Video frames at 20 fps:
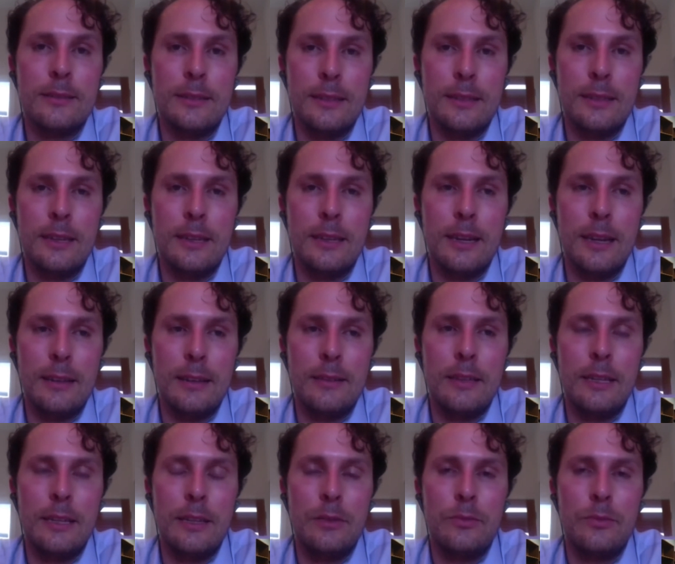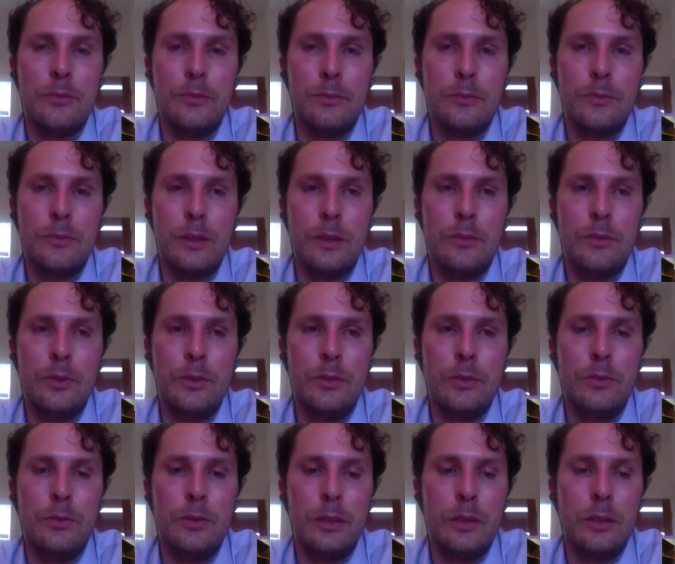yeah, I think if
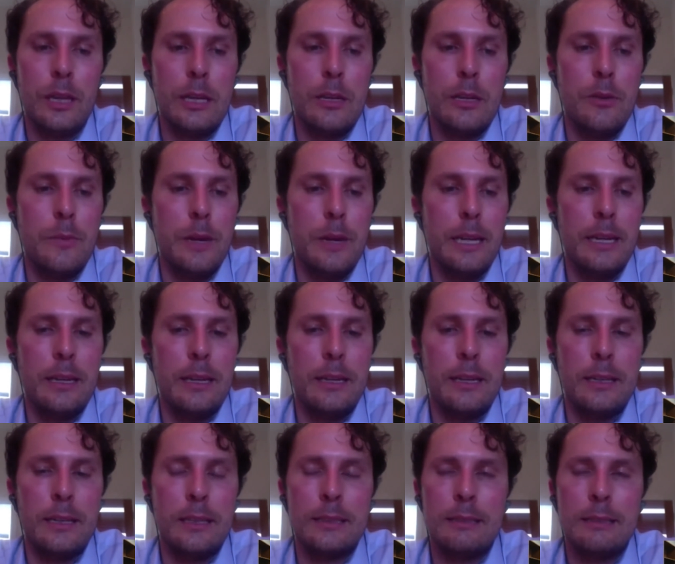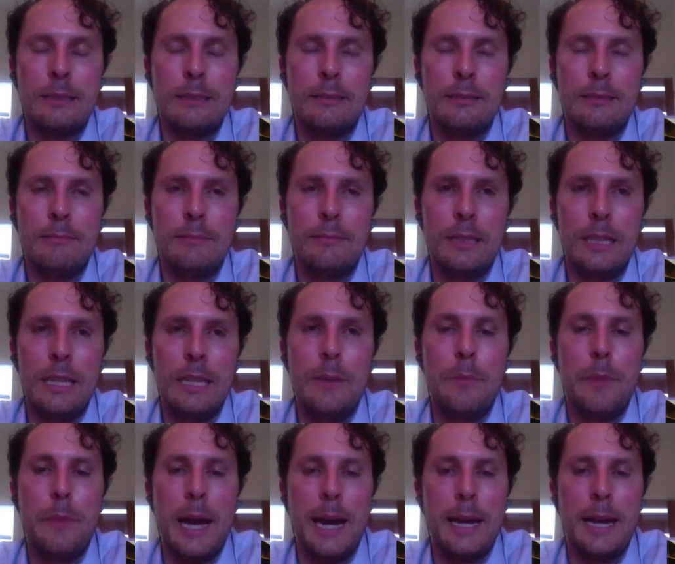you feel like you're making an
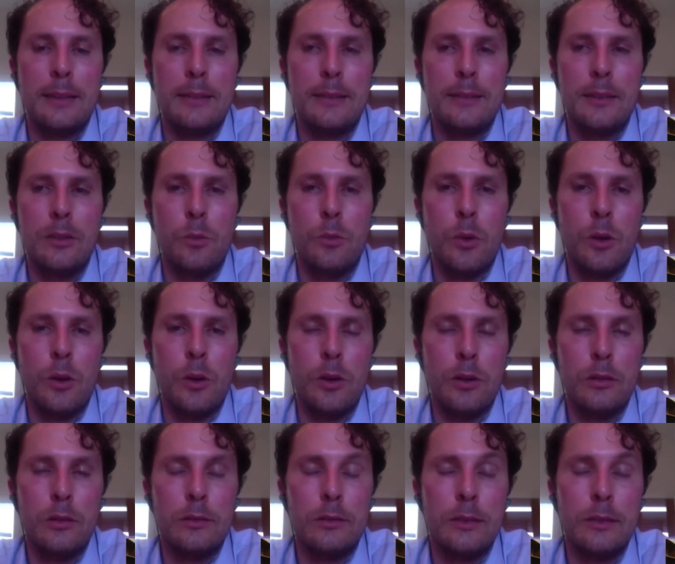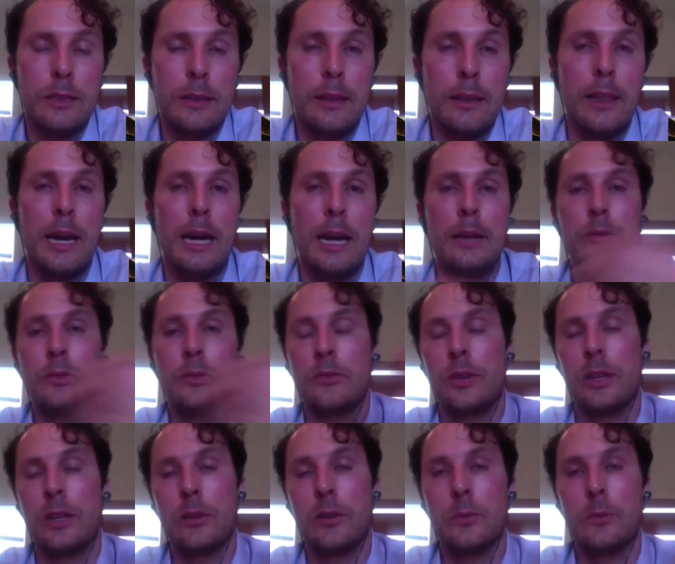impact in the world, in the lives
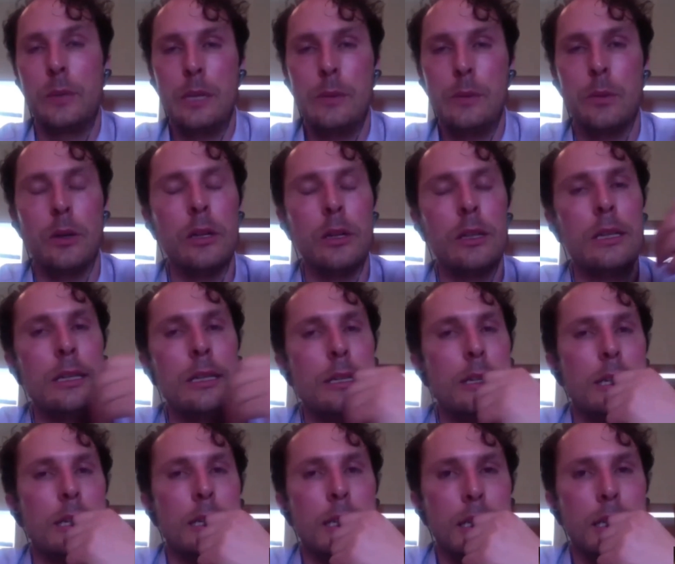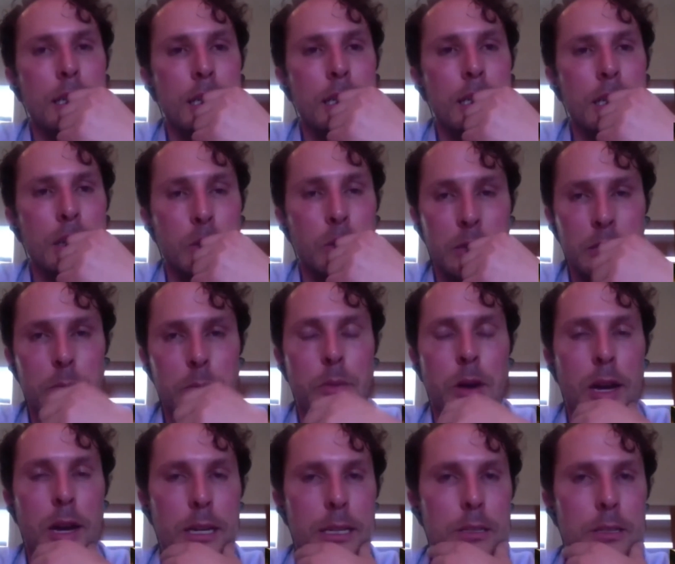of other people, which the
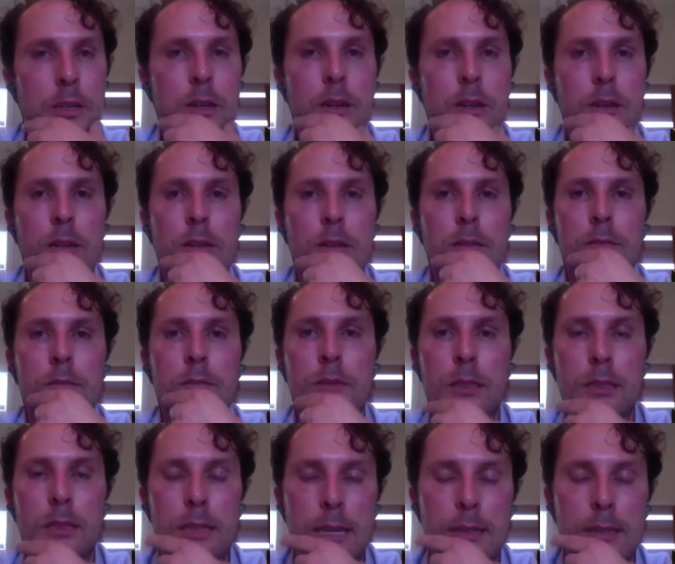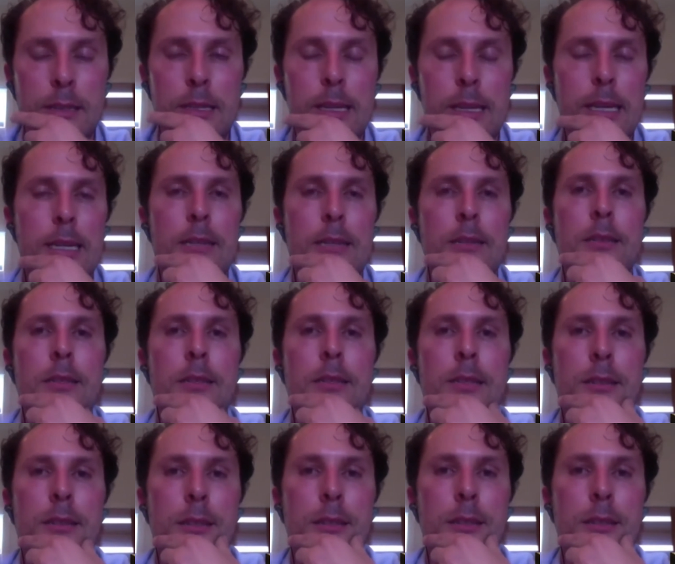products are, the testing is,